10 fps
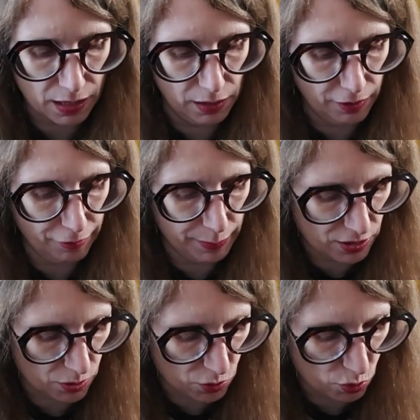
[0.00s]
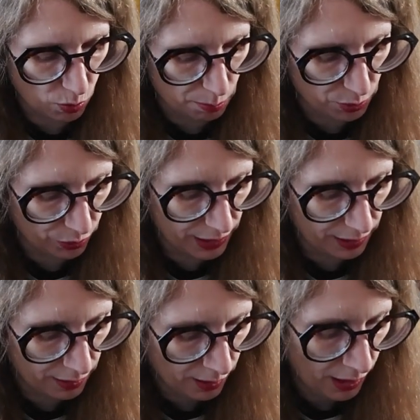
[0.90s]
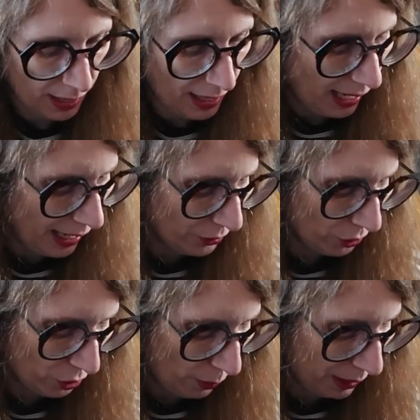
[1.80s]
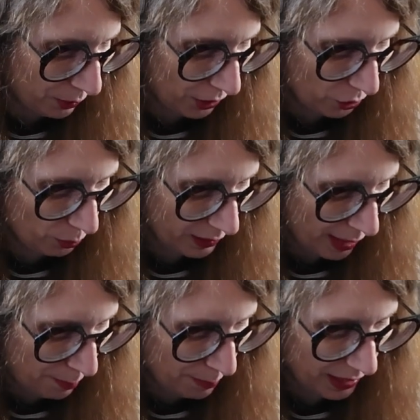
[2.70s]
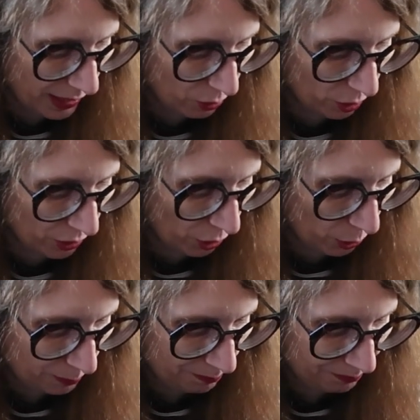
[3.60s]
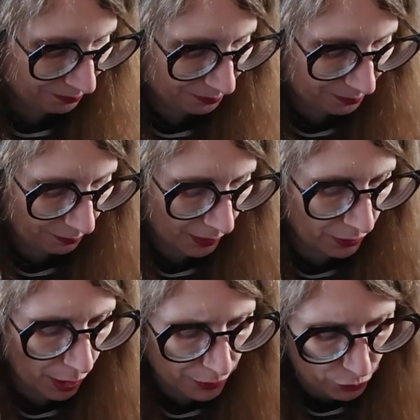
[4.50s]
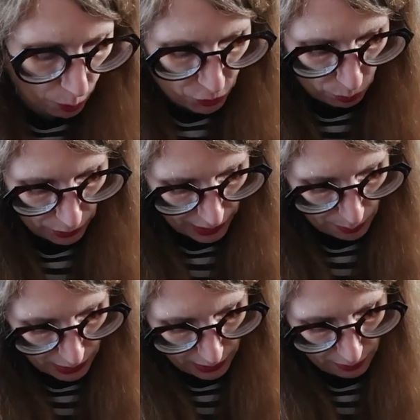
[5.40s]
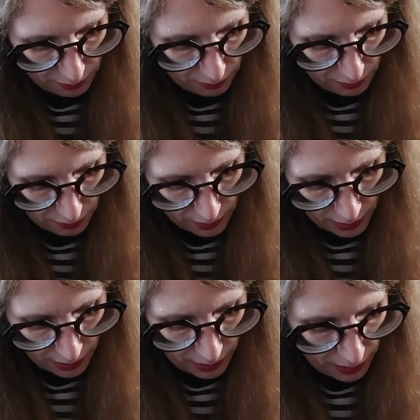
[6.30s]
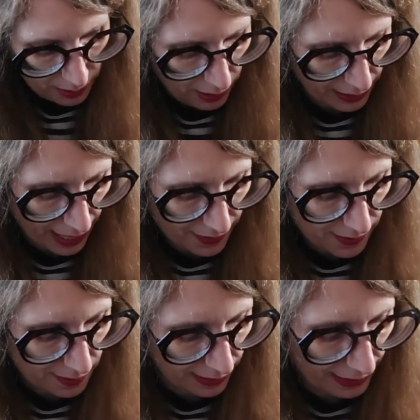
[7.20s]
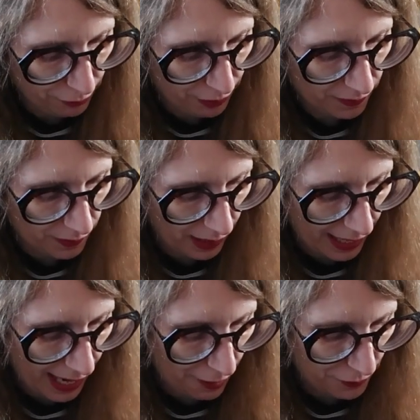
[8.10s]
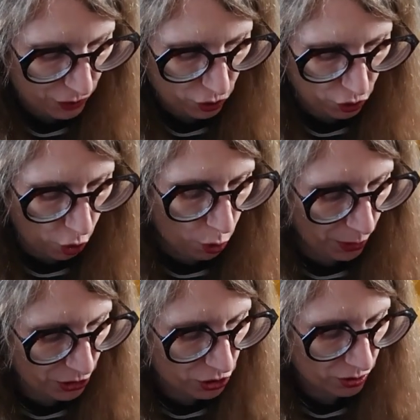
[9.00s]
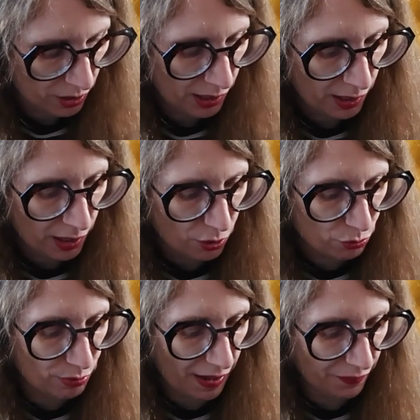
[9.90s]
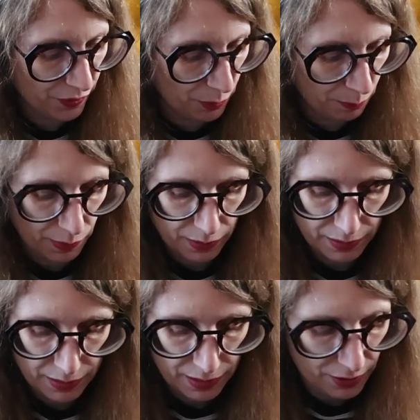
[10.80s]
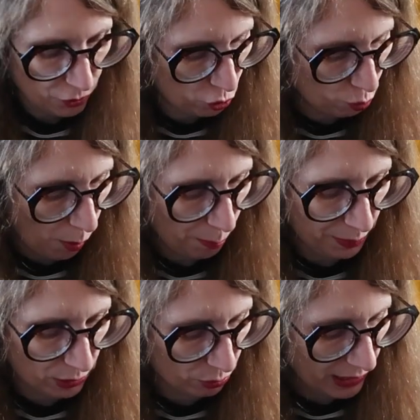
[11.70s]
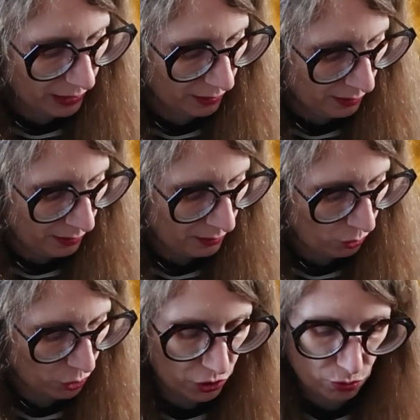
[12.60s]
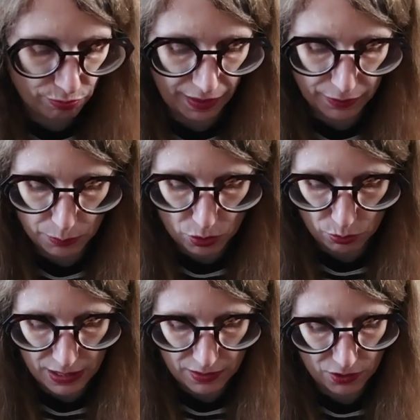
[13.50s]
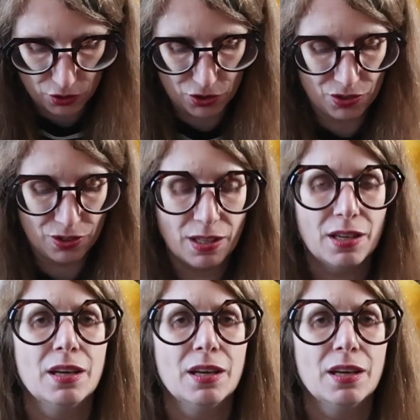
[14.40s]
Love me some swamp green. I don't know what I'm gonna do with that merino though. The drops one, I mean. I guess leave it till I have so much random swampy green or just random greens and just